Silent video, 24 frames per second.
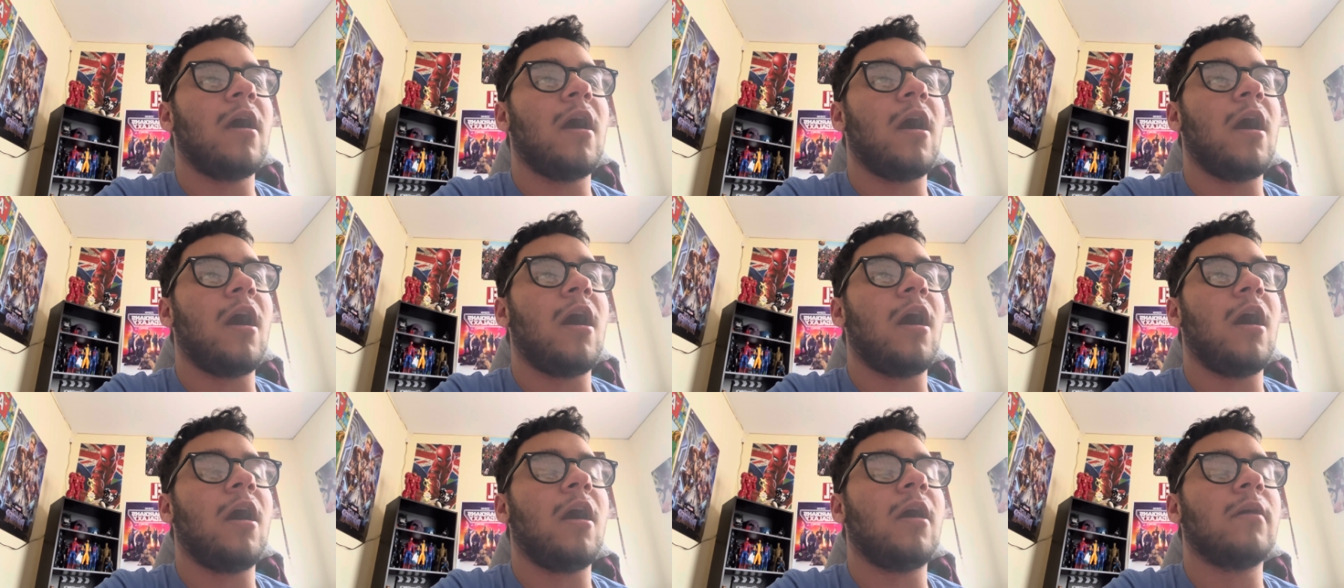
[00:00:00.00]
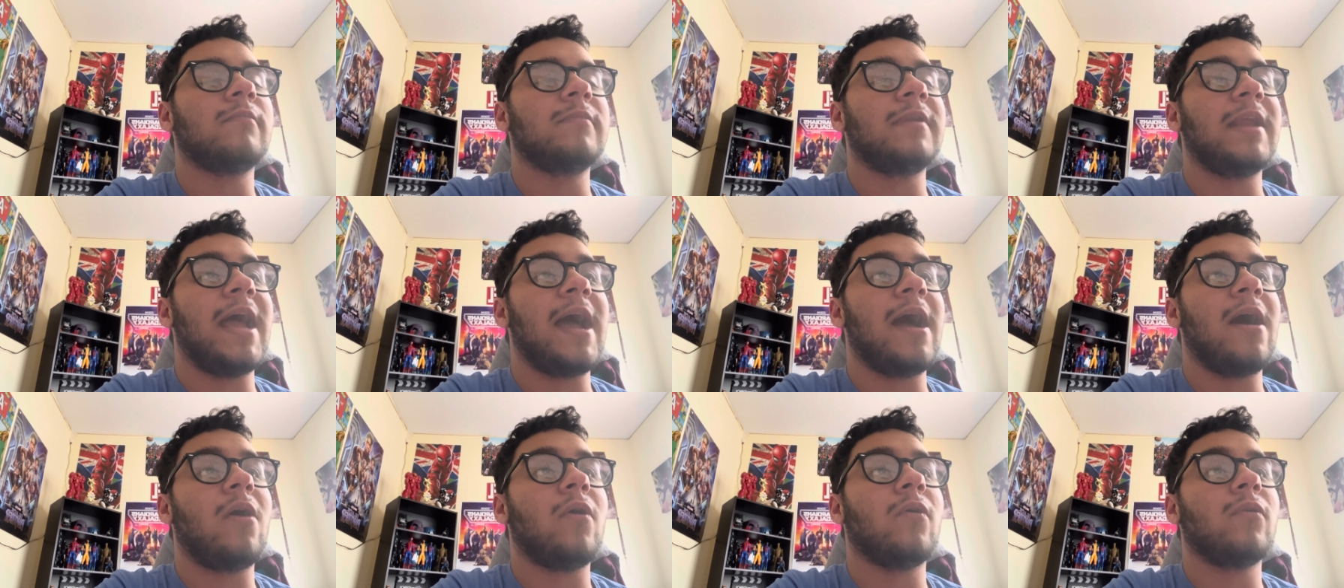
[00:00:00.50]
Um,
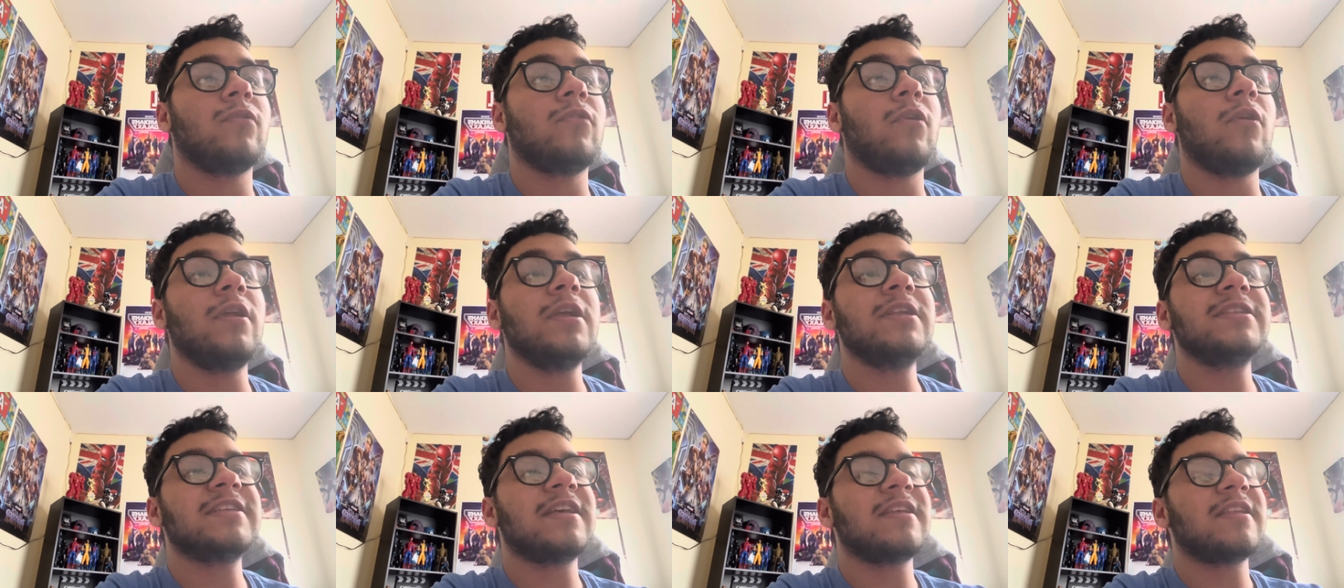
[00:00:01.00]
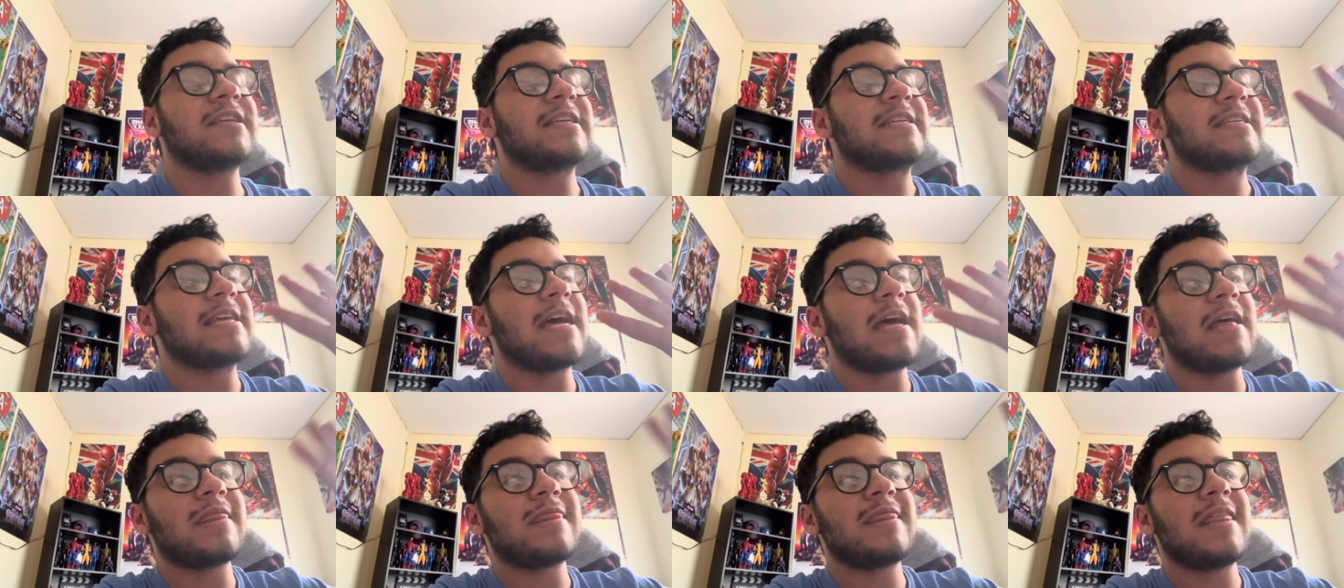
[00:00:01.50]
now, there is
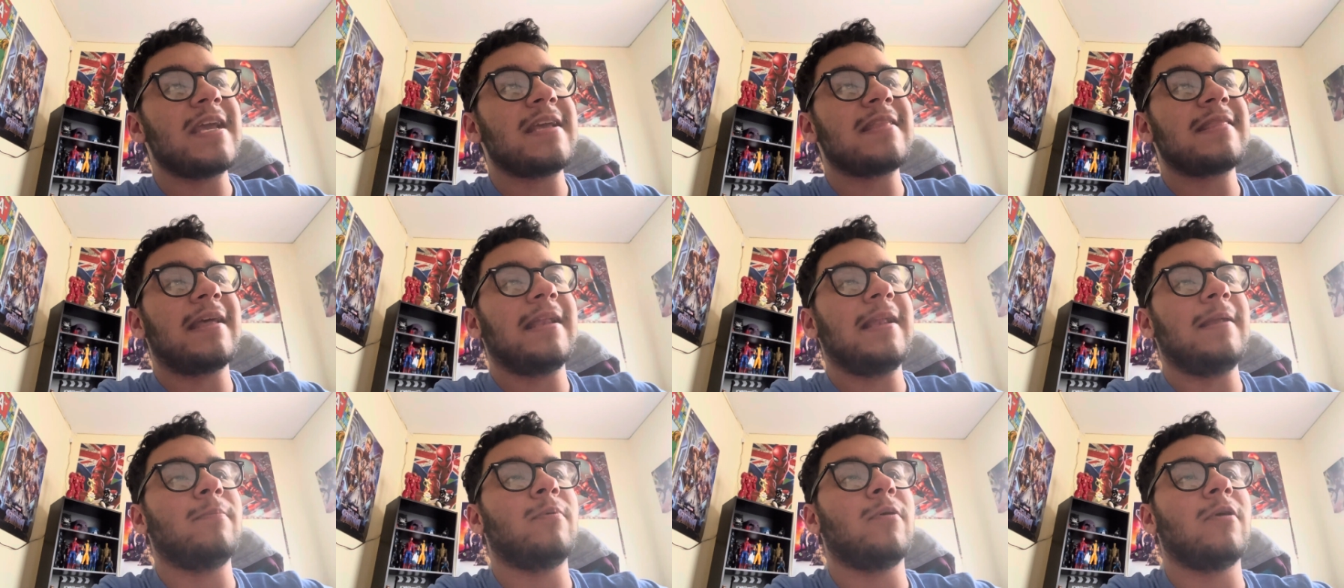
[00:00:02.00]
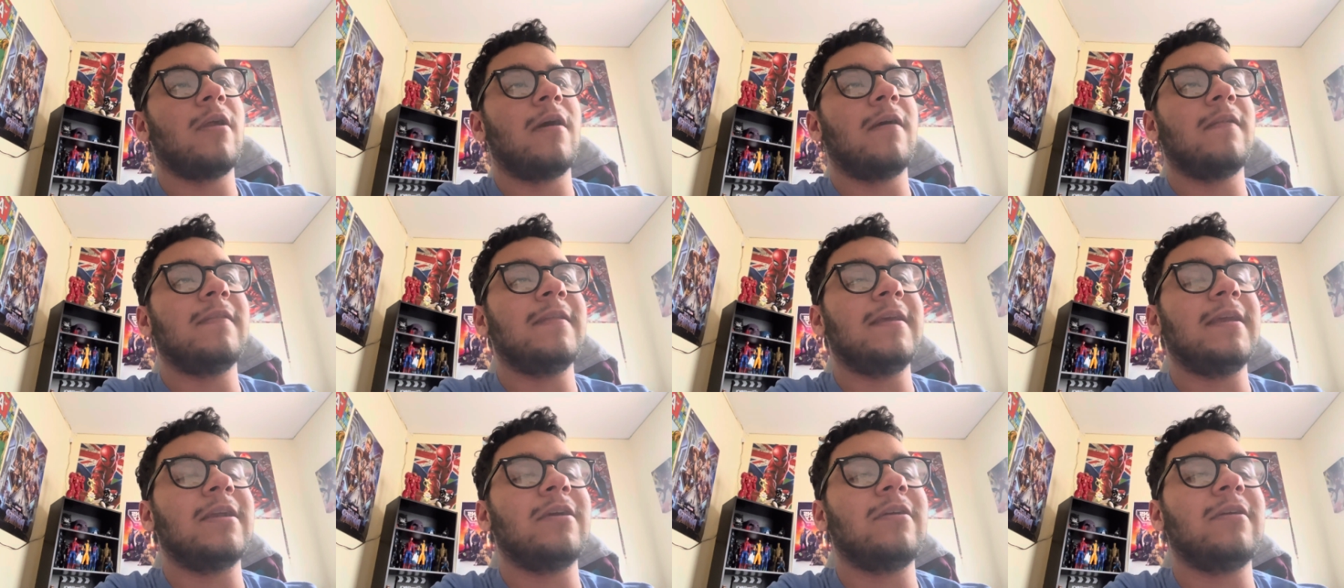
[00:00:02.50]
a thing that he put on
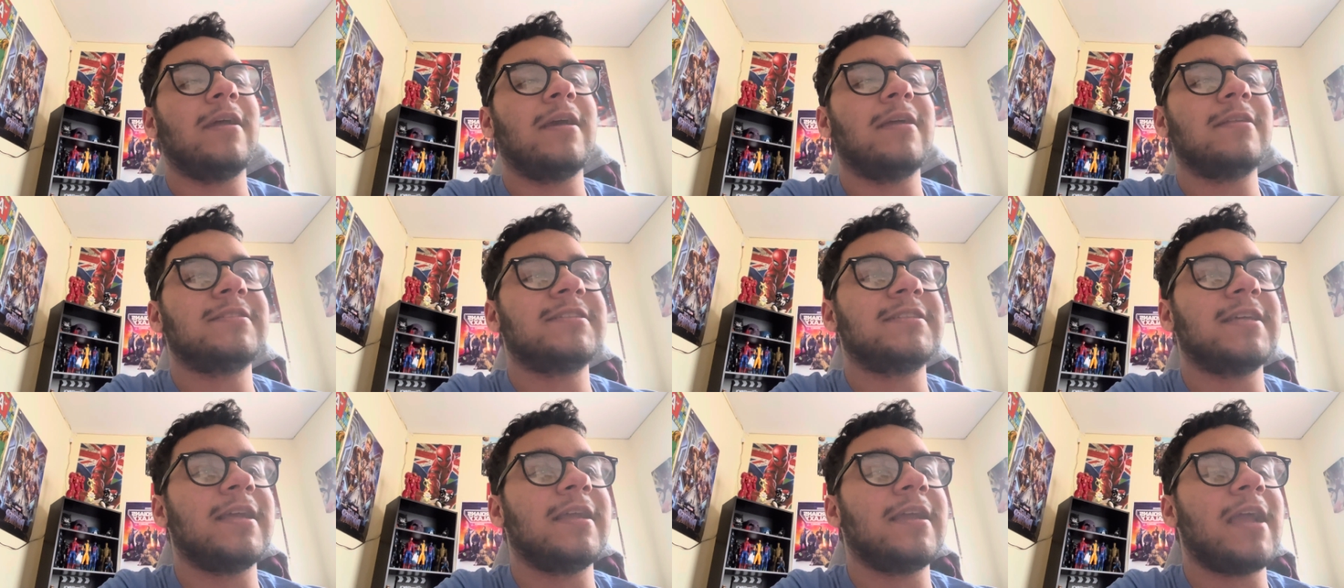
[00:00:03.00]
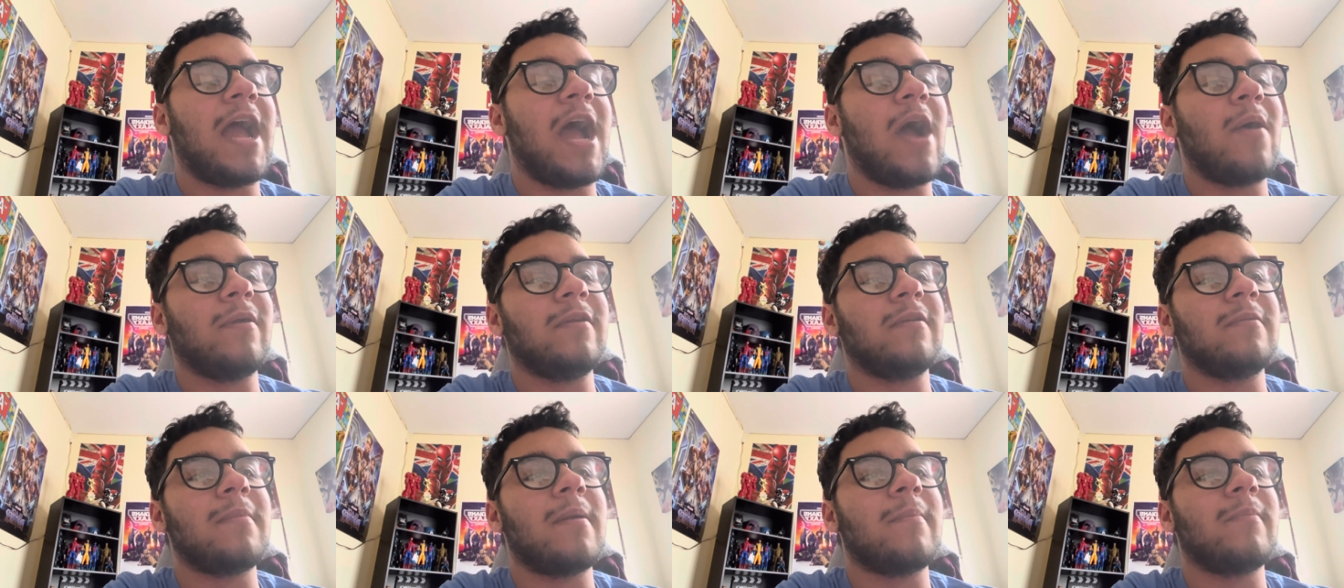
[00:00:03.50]
the internet saying how
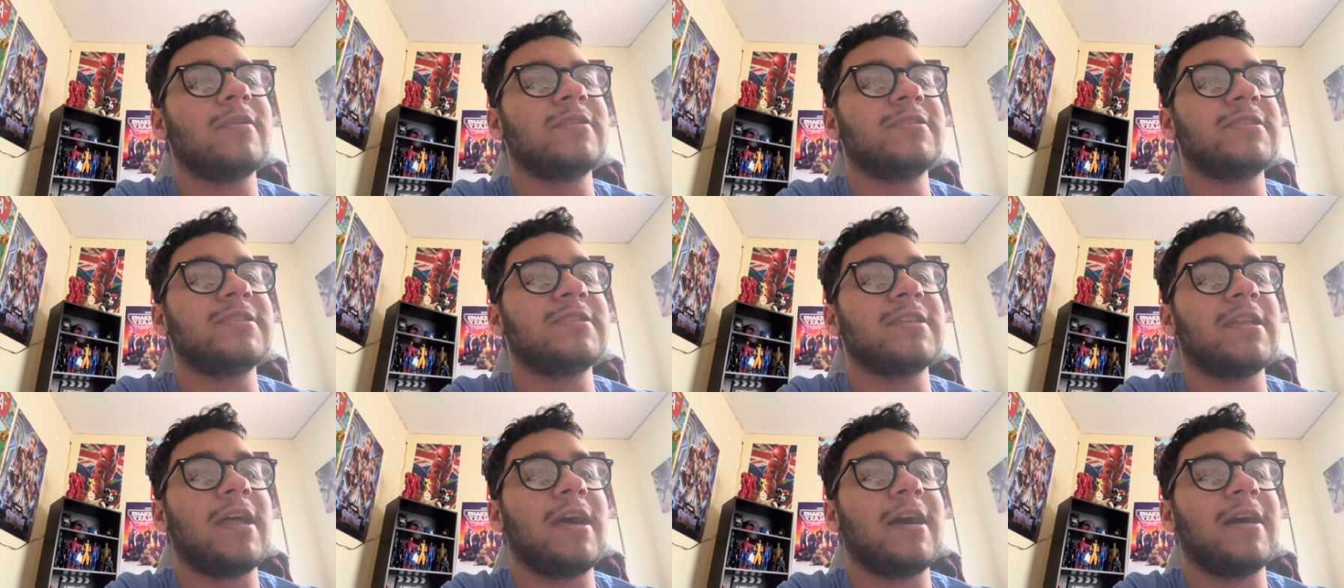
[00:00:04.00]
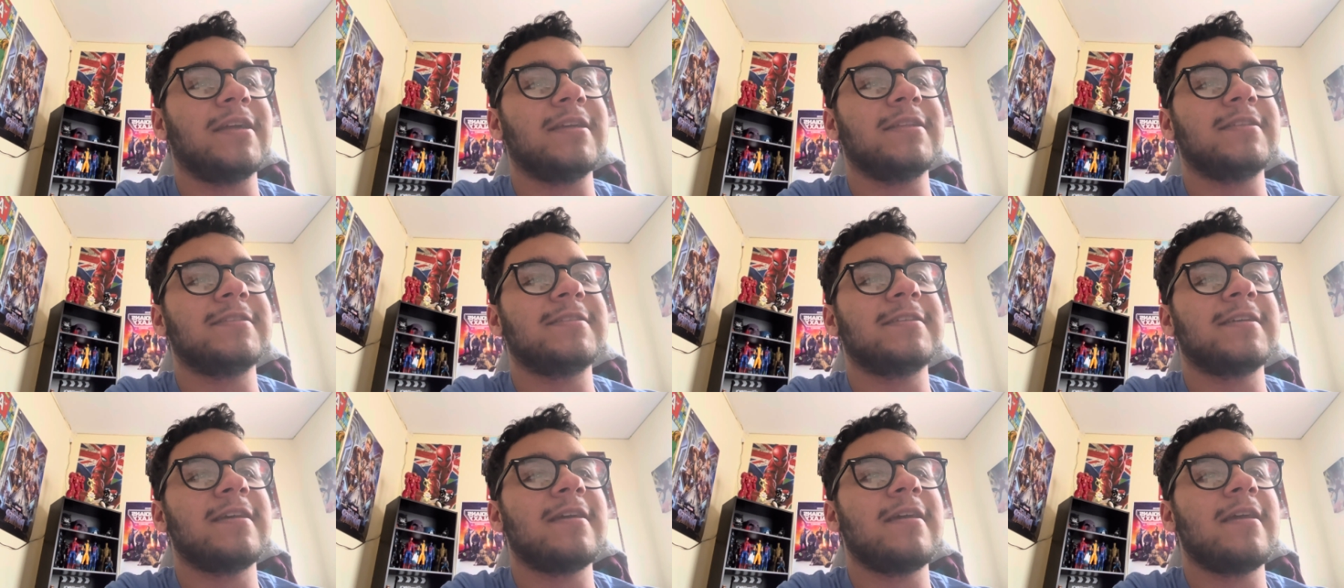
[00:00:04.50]
he remembers his lines.